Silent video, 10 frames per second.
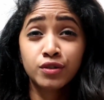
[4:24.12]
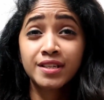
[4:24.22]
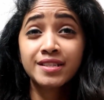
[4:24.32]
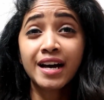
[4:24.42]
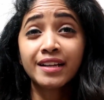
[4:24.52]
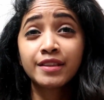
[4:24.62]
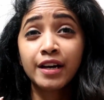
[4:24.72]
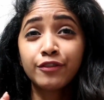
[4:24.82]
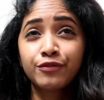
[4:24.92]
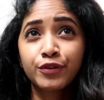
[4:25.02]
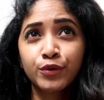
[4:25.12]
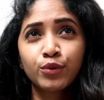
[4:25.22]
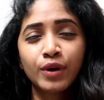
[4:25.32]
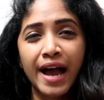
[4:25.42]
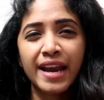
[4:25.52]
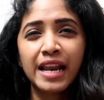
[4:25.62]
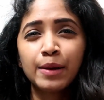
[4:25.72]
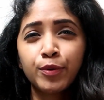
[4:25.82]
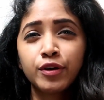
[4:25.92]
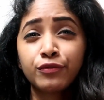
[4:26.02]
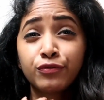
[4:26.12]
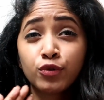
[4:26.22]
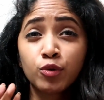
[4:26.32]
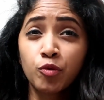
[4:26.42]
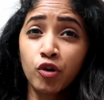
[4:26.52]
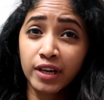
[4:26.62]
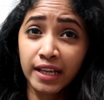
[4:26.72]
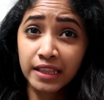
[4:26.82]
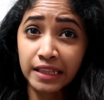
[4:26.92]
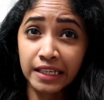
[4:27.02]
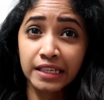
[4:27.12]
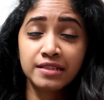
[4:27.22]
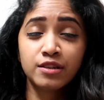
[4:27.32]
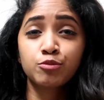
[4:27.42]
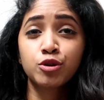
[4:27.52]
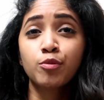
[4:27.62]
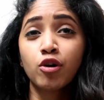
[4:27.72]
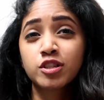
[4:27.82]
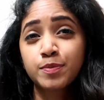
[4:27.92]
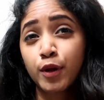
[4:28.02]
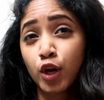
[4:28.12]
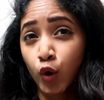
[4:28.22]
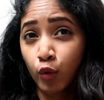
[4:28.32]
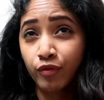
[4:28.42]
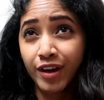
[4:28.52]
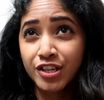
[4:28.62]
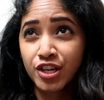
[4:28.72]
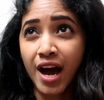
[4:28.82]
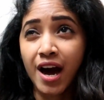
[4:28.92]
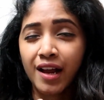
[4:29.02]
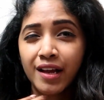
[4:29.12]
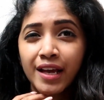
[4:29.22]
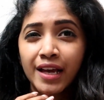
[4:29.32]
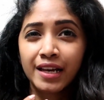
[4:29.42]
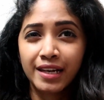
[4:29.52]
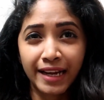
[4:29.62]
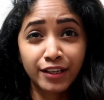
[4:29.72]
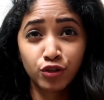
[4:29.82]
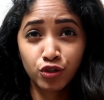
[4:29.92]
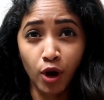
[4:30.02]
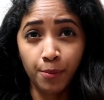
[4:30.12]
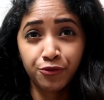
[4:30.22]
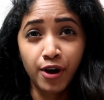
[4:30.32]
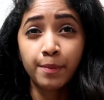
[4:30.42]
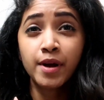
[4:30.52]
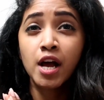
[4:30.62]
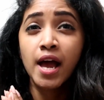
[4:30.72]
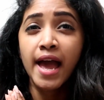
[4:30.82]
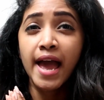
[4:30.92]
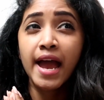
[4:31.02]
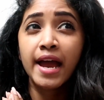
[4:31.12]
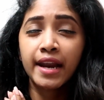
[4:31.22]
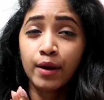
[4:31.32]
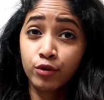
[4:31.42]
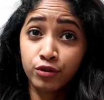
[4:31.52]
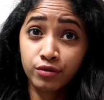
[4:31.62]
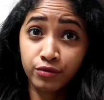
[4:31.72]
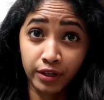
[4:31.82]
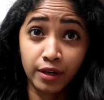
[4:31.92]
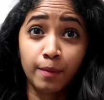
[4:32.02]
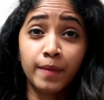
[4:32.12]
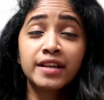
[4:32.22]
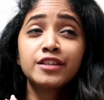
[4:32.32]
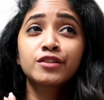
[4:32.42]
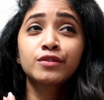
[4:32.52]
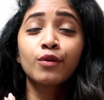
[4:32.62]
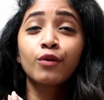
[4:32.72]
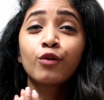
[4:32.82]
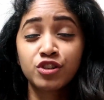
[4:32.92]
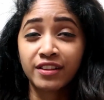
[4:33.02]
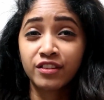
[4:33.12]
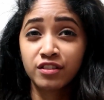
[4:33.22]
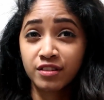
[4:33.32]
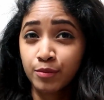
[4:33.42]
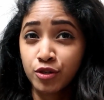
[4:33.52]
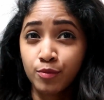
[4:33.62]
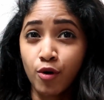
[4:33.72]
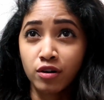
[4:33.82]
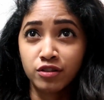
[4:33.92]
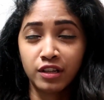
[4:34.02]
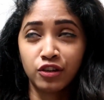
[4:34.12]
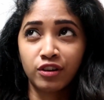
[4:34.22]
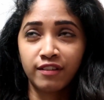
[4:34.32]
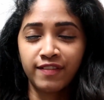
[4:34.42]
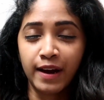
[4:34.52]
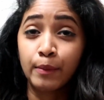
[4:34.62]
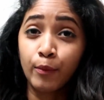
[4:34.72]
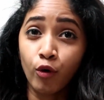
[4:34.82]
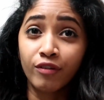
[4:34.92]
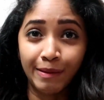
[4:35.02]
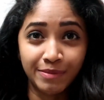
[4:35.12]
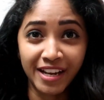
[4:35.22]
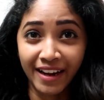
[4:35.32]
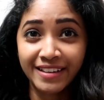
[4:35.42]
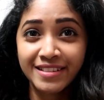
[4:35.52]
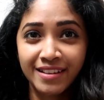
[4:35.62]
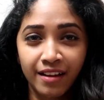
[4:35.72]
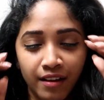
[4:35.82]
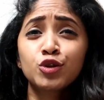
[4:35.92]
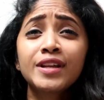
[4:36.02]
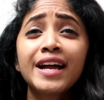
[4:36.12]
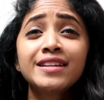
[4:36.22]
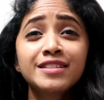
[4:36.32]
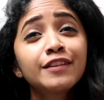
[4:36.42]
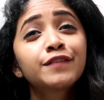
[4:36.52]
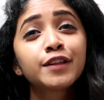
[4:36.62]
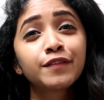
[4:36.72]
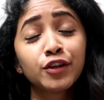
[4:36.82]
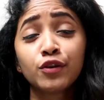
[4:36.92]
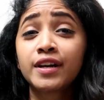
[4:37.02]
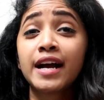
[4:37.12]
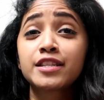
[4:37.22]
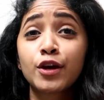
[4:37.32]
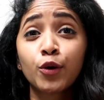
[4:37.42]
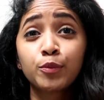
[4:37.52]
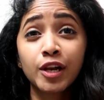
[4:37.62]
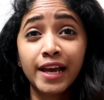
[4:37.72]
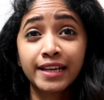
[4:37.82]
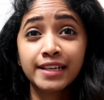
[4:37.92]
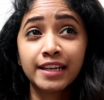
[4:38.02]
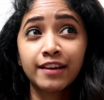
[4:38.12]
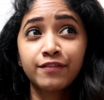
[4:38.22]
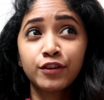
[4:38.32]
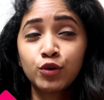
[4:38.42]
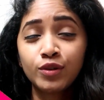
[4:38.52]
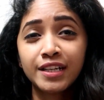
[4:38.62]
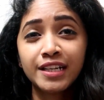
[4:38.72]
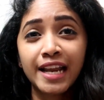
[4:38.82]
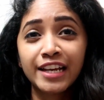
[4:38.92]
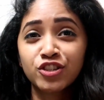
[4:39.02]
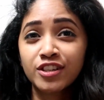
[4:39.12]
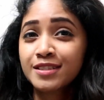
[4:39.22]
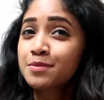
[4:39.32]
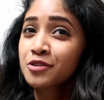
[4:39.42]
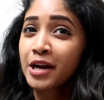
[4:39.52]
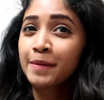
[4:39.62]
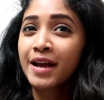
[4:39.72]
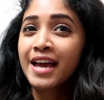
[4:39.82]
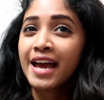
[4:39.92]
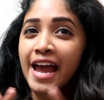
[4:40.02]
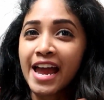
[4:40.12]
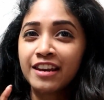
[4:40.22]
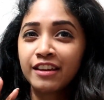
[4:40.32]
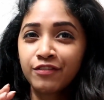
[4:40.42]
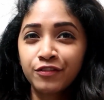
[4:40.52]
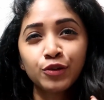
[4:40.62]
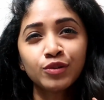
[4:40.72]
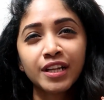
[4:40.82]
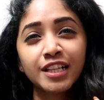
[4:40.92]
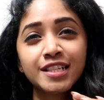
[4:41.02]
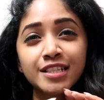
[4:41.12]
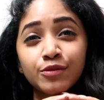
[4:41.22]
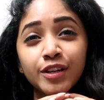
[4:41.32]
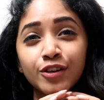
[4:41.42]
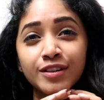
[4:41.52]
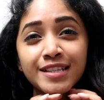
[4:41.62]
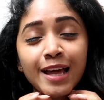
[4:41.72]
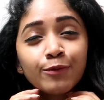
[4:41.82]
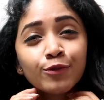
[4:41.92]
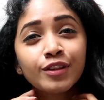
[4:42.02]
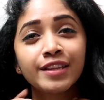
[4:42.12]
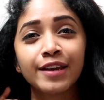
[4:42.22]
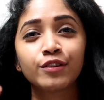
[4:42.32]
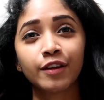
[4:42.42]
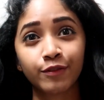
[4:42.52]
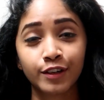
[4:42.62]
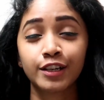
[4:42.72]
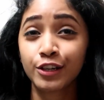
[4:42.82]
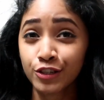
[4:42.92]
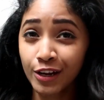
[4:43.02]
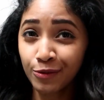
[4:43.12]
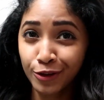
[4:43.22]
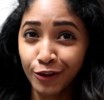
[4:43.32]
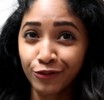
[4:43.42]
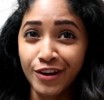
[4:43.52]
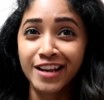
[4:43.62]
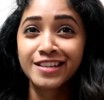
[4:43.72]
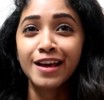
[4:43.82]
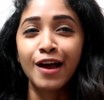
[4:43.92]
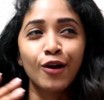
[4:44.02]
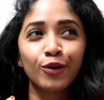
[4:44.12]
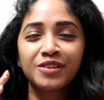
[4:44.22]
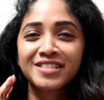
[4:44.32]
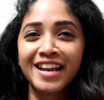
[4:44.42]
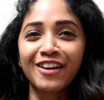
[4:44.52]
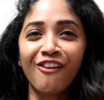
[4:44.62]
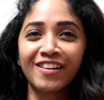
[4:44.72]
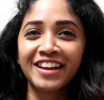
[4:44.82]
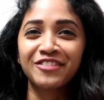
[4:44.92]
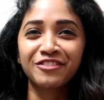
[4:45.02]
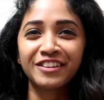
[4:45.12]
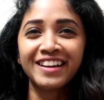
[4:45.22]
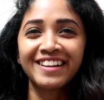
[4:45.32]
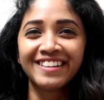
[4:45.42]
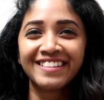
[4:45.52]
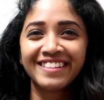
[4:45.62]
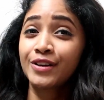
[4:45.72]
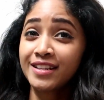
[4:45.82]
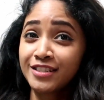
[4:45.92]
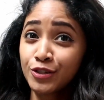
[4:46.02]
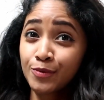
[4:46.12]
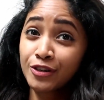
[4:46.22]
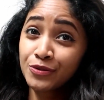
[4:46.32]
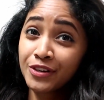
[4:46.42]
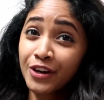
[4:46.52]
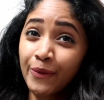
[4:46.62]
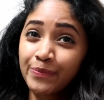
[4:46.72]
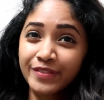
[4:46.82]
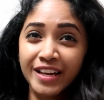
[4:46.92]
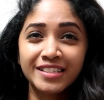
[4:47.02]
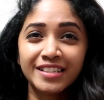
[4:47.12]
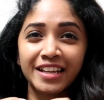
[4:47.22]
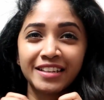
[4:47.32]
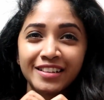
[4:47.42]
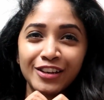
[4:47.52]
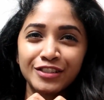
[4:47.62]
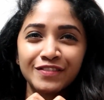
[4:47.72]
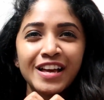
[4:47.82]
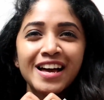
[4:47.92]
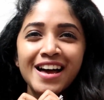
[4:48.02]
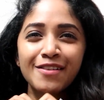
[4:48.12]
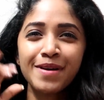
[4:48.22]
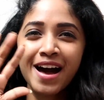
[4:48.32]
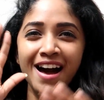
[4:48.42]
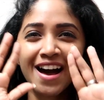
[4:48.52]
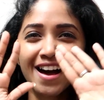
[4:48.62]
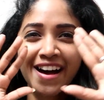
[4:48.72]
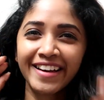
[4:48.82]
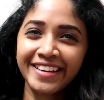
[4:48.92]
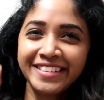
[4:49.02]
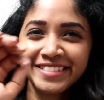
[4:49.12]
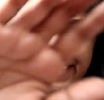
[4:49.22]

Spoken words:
So these are the few, and I'll put few more in the description box below, which I like to shop from and I would recommend. So go check the description box so that you can find more websites. So that is it for the video, you guys. I hope you like it. If you did, like, share and subscribe. And if you think this video is helpful, then definitely share with your friends who is online freak. I'll see you guys in tomorrow's video. Until then, lots of love. Bye.